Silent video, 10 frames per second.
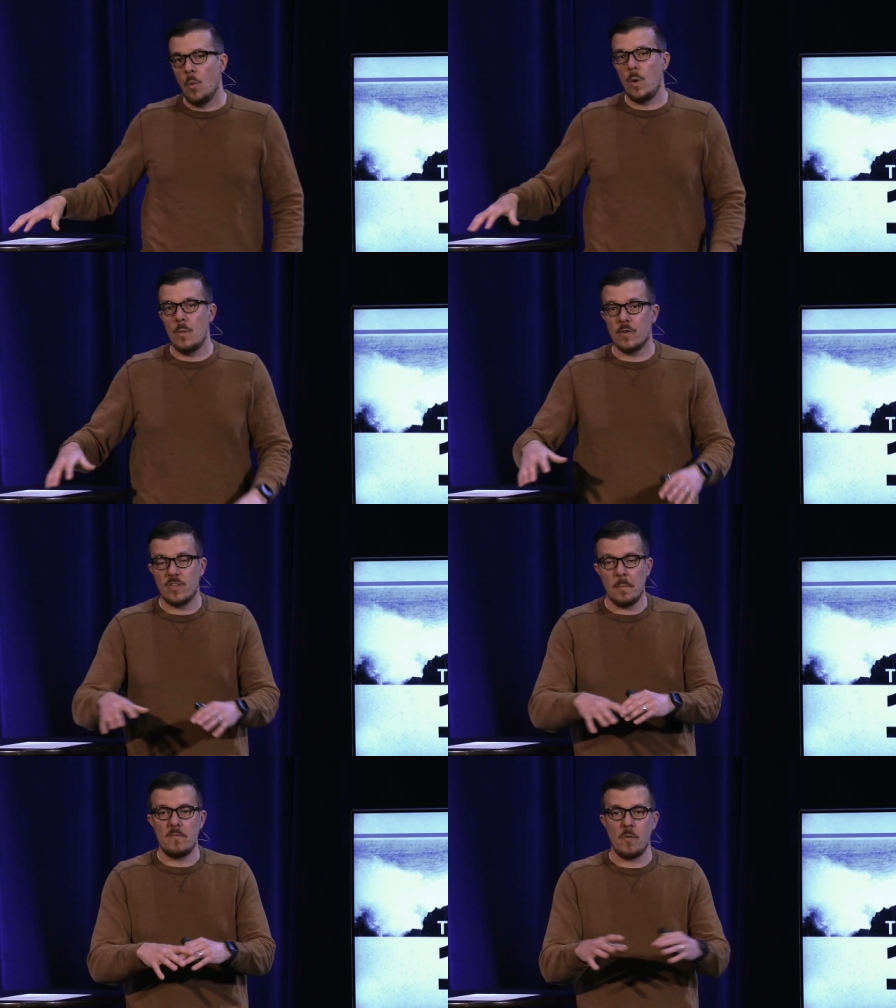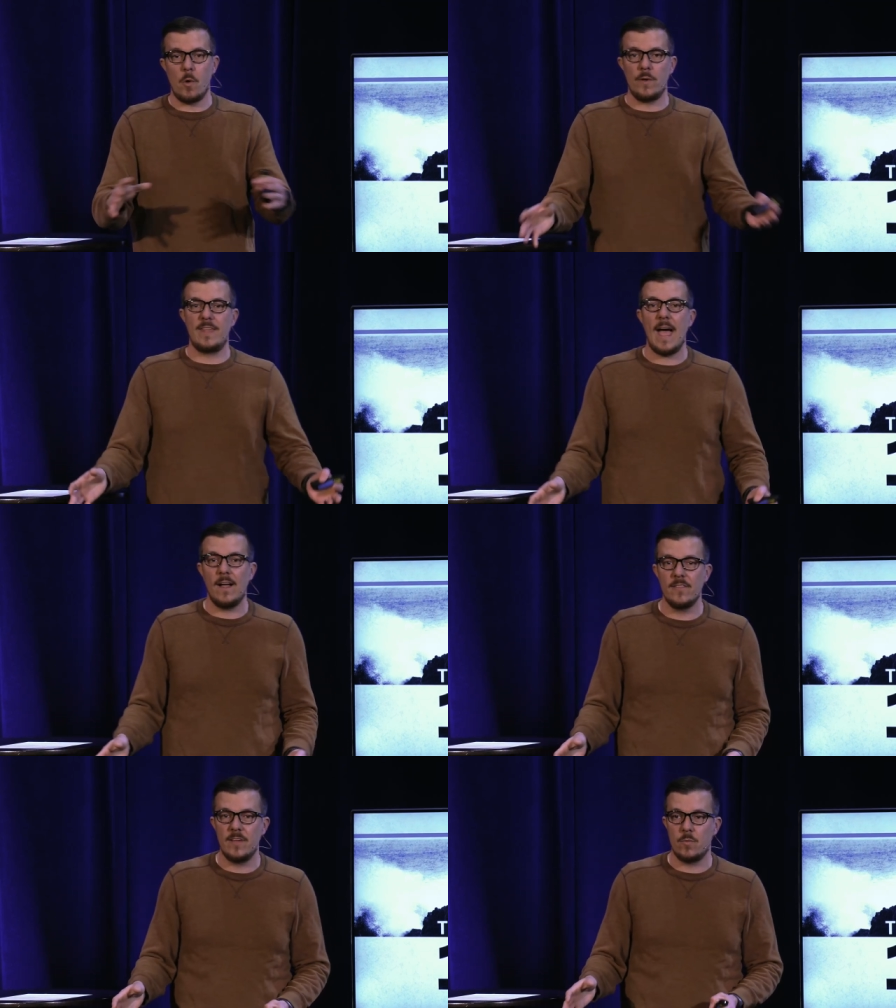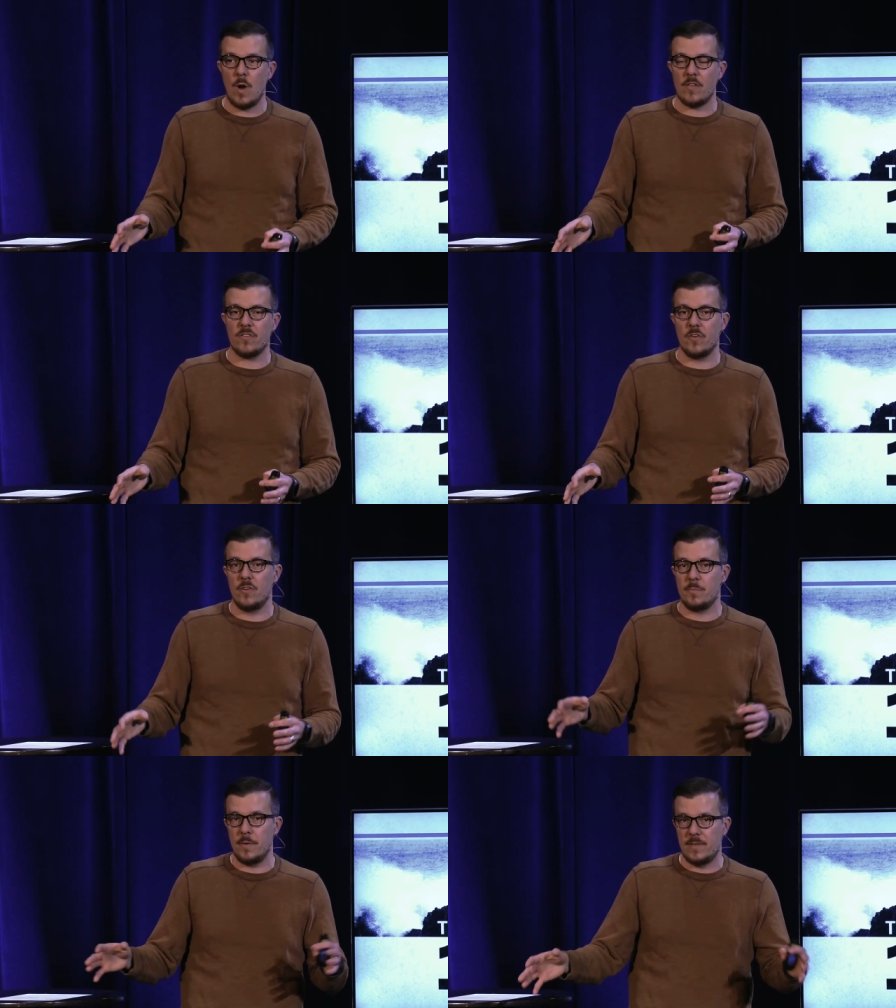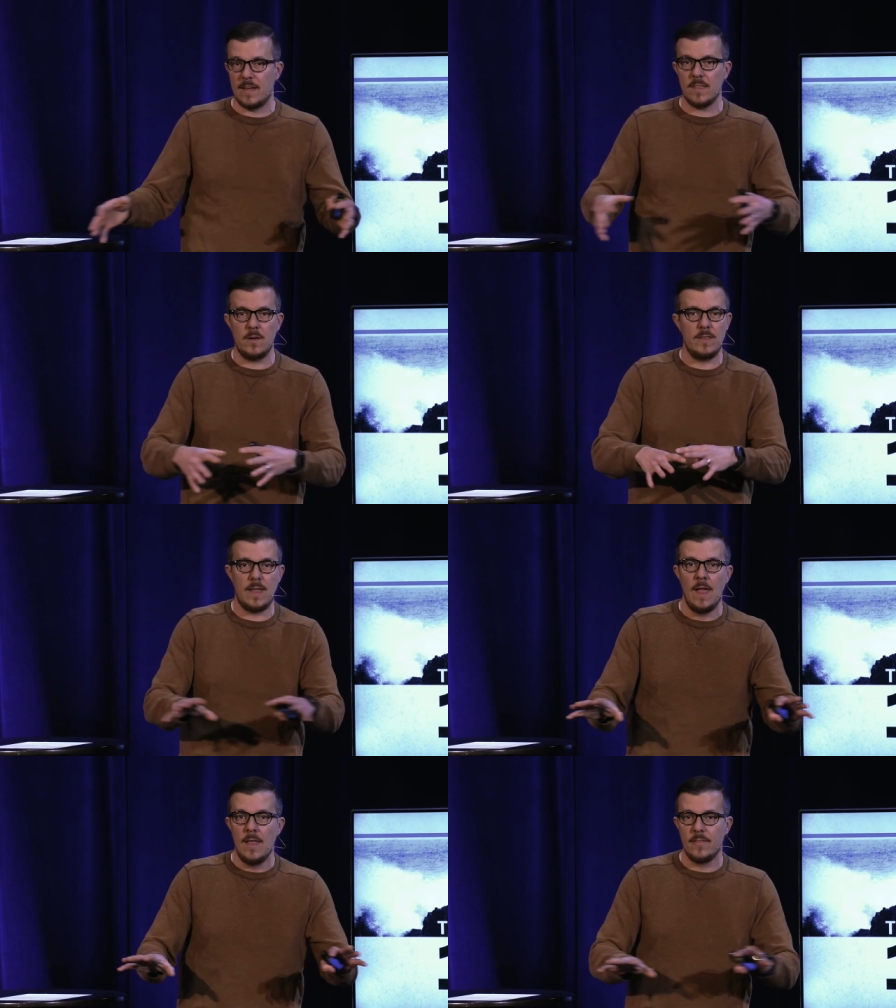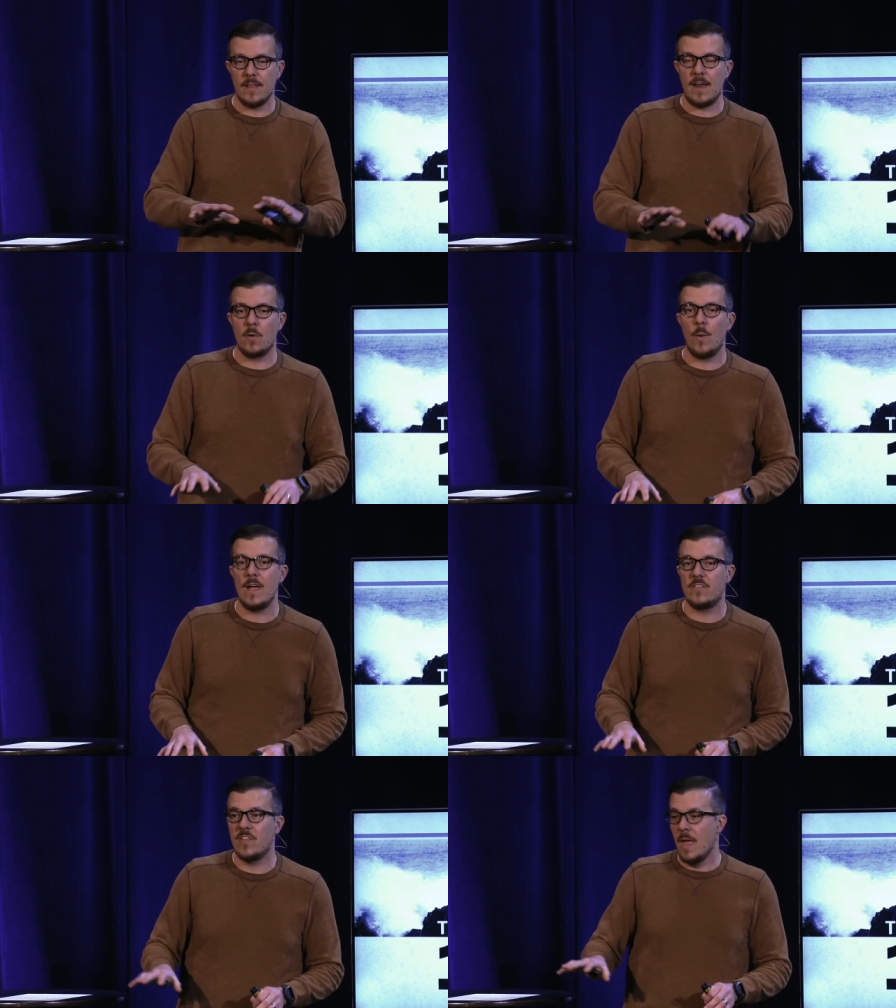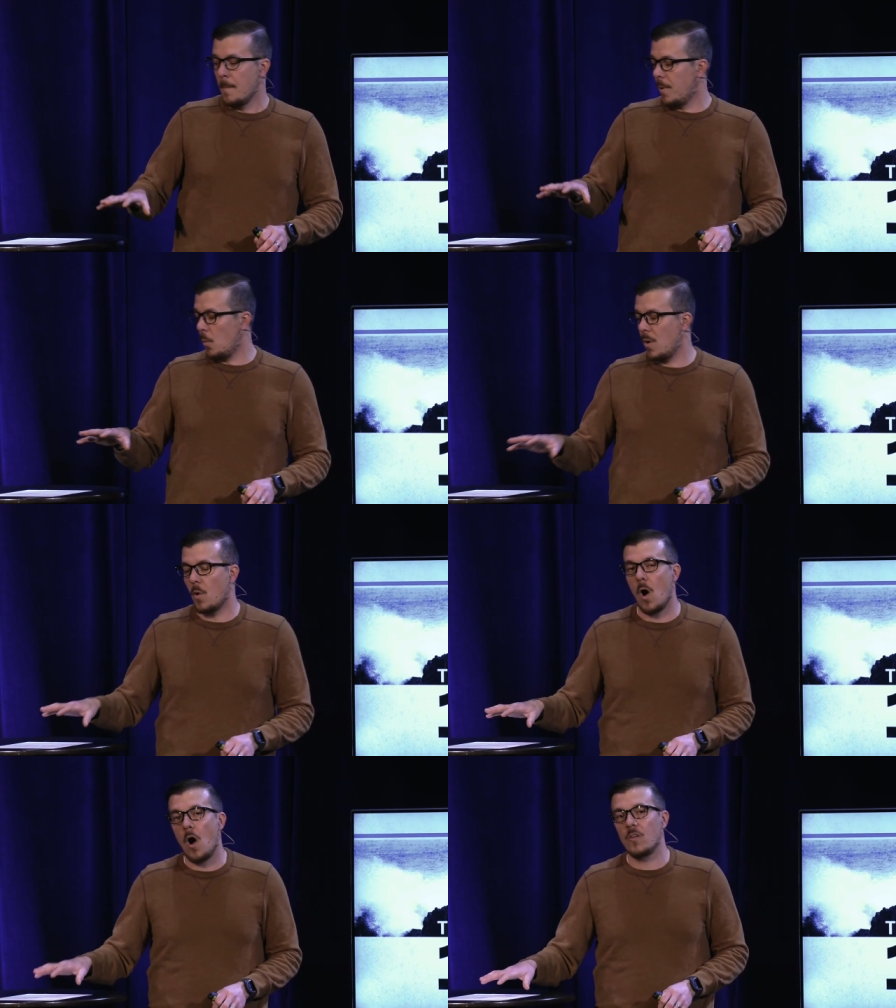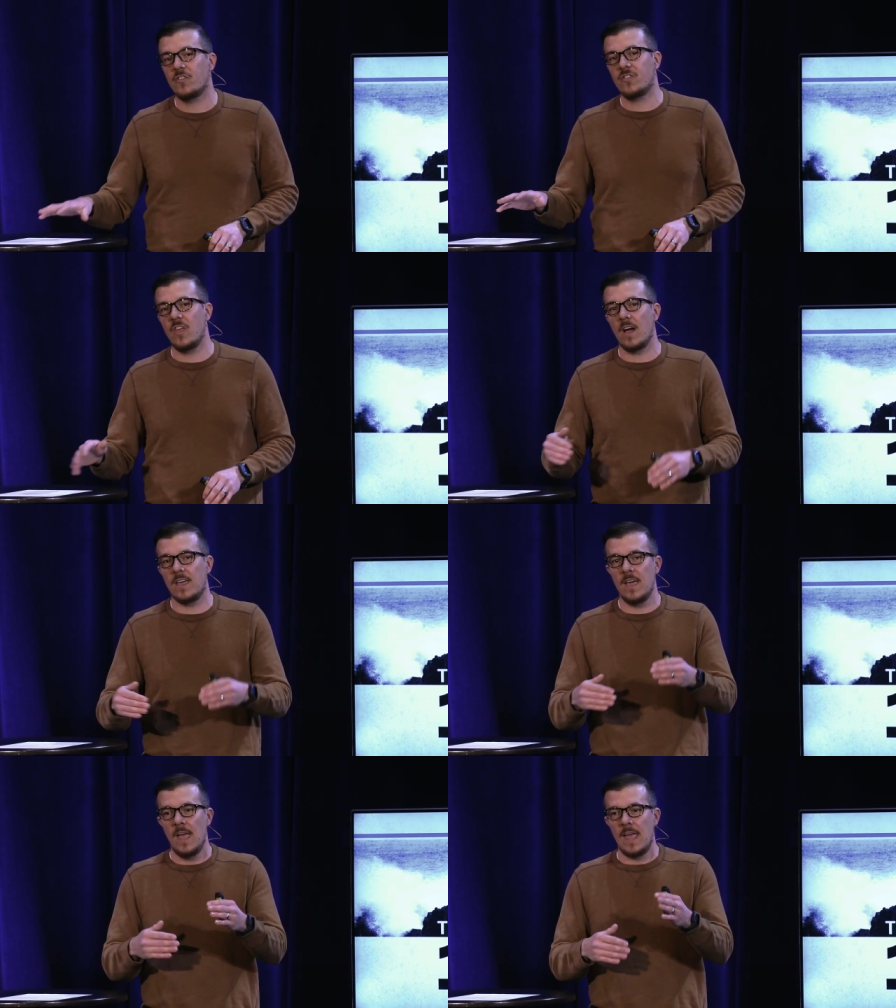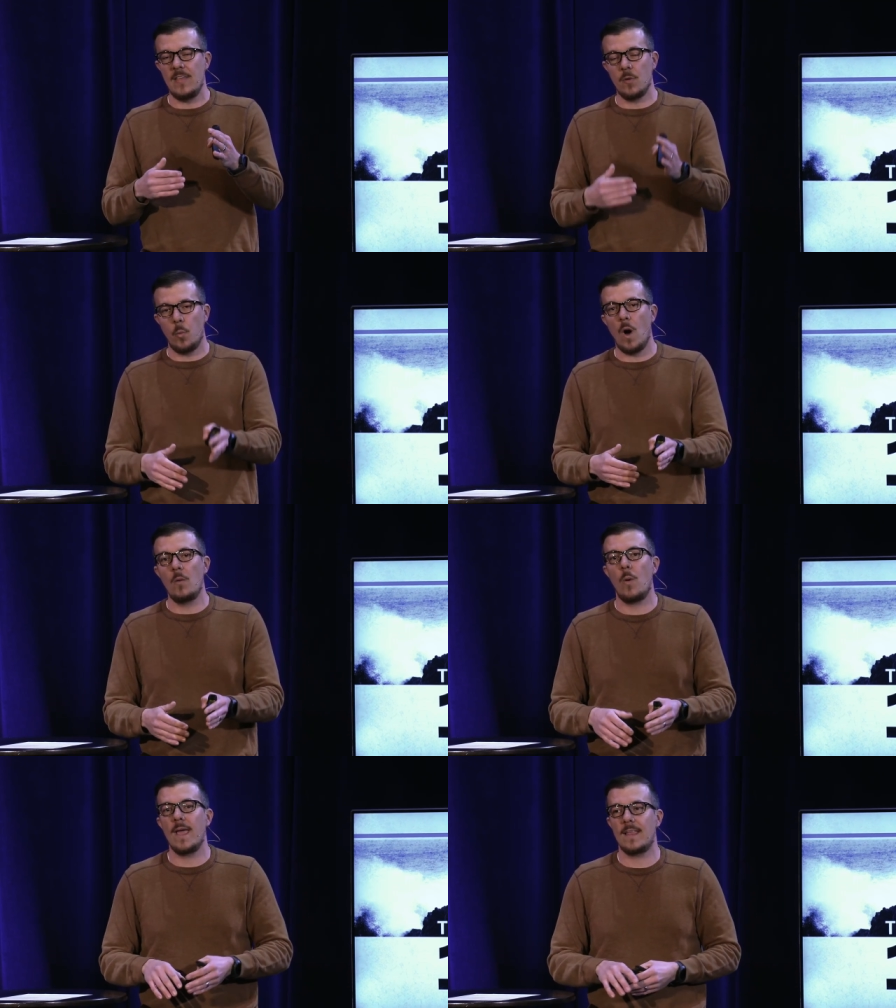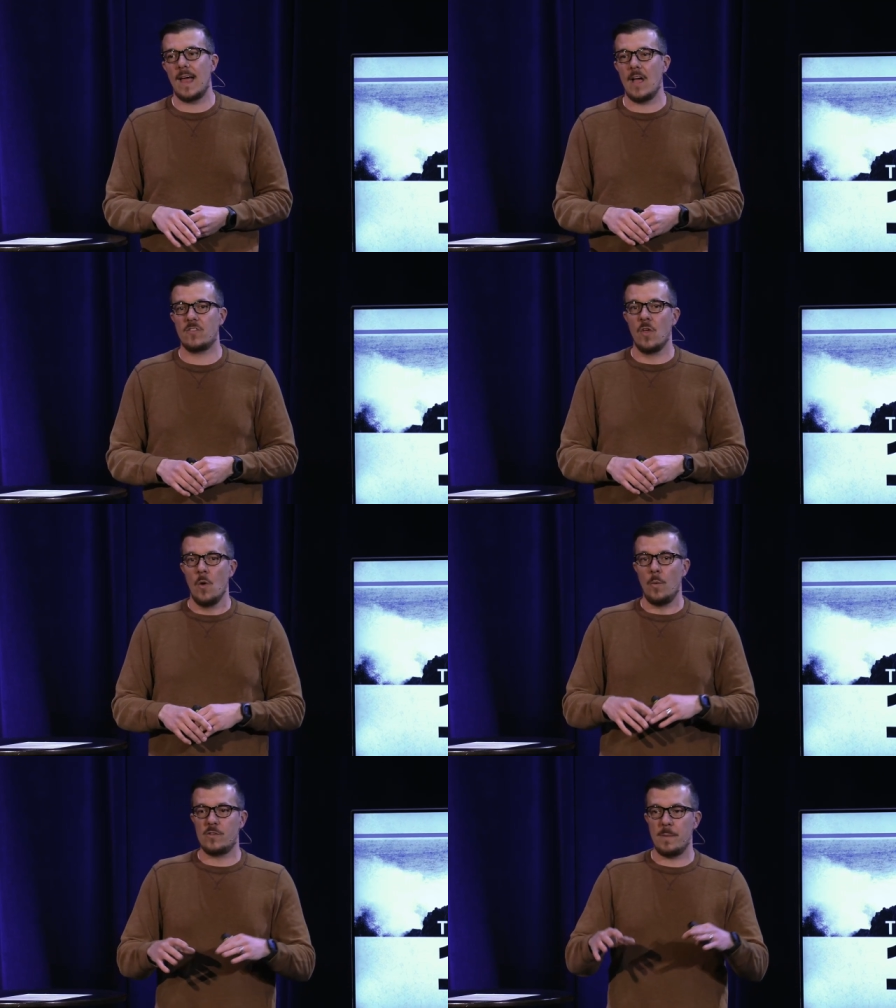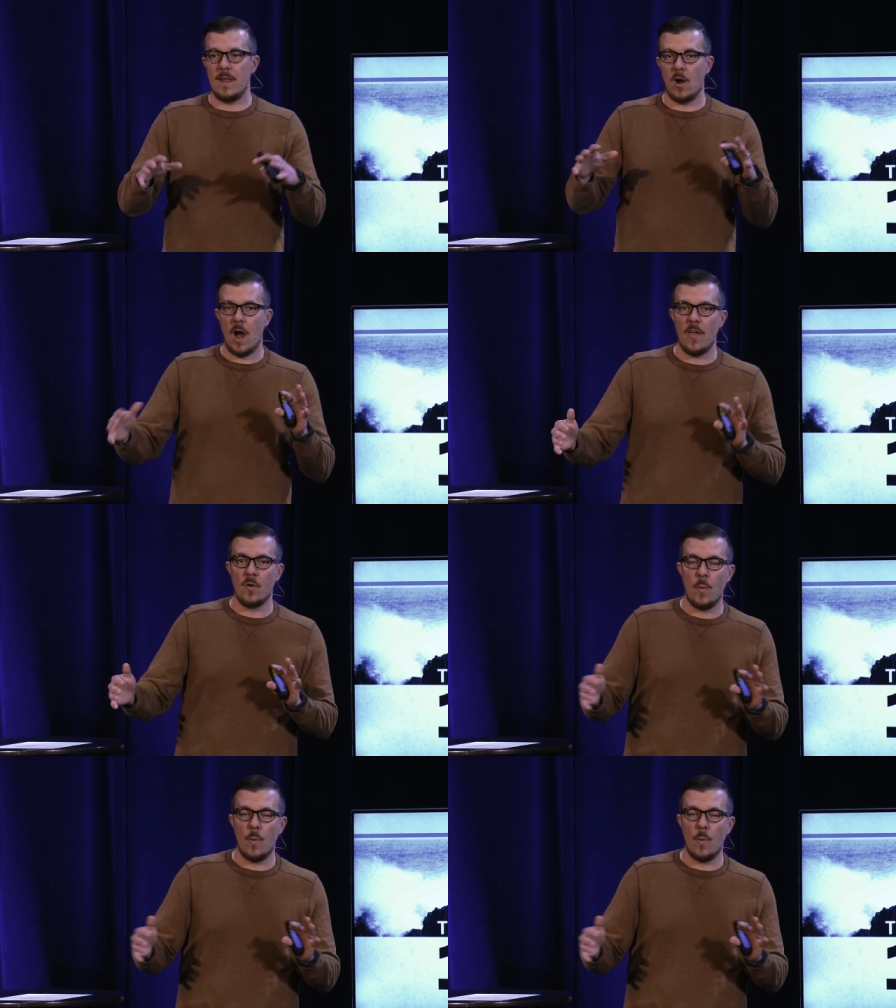We were some of our more talented wrestlers, particularly in the, the lighter weights, but we were all stuck in the one weight class, which meant our other